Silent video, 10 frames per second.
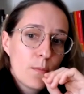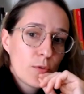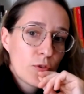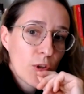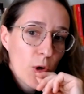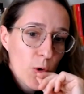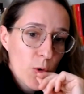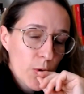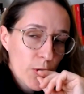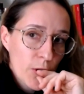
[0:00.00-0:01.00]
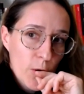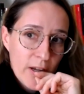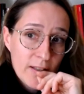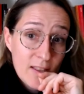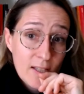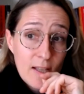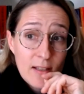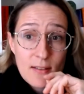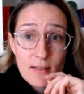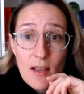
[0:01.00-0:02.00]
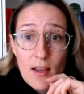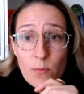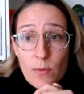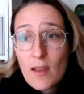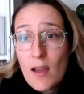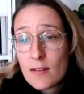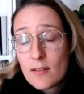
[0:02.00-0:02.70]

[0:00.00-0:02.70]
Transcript: So, you know, think that's in line with that.